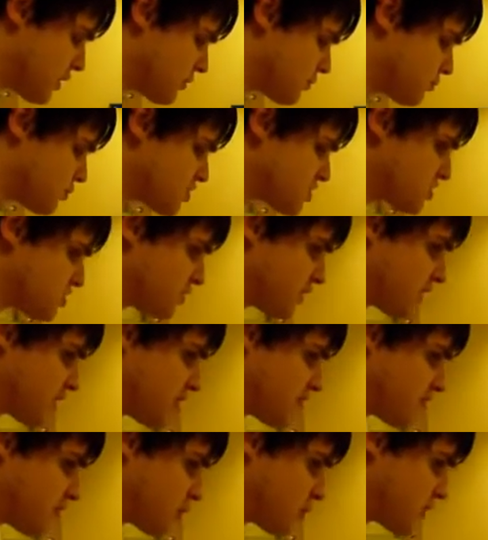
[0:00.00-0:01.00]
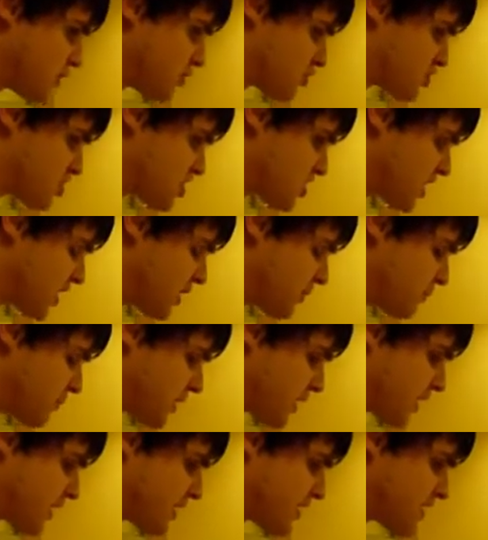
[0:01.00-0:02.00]
wasn't in a very good shape,
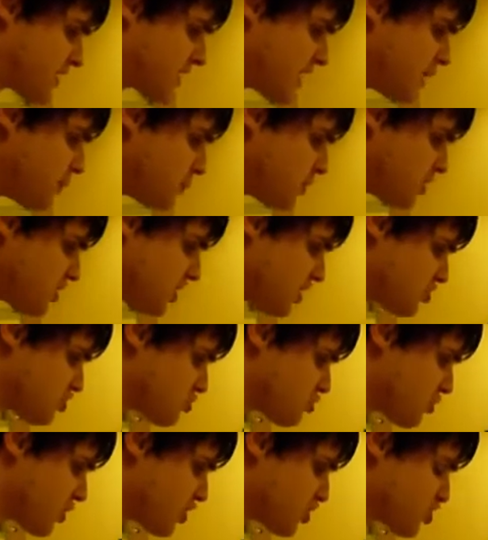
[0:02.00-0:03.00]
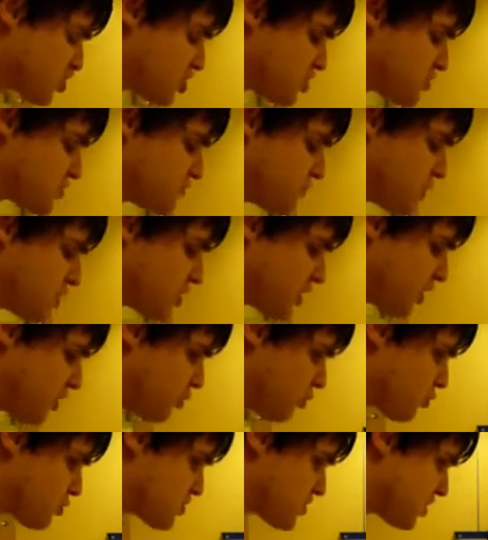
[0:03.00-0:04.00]
and it came with the instructions, but they
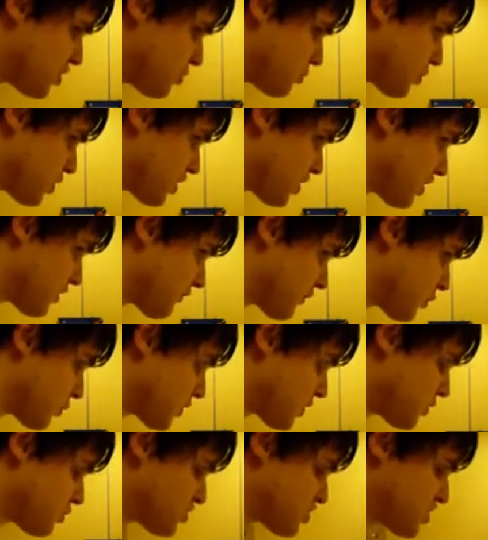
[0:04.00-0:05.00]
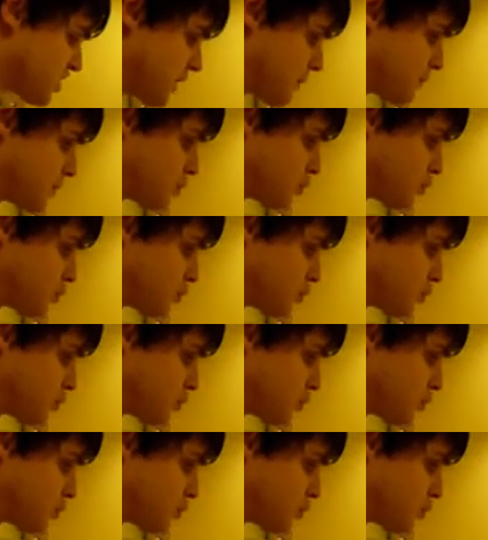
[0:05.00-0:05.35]
also weren't in a very good shape.